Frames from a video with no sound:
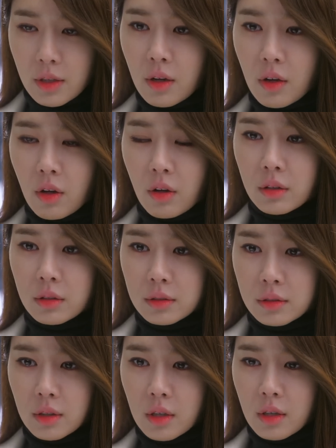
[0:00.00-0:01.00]
had suddenly
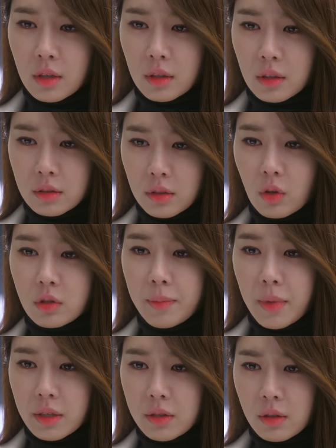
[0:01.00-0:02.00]
left, claiming her mom had
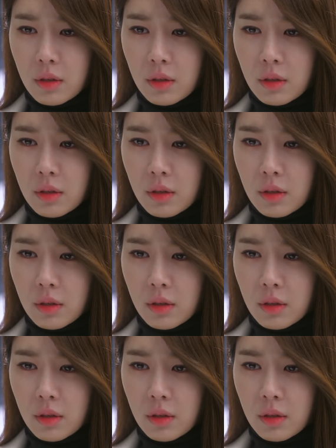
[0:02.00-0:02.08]
called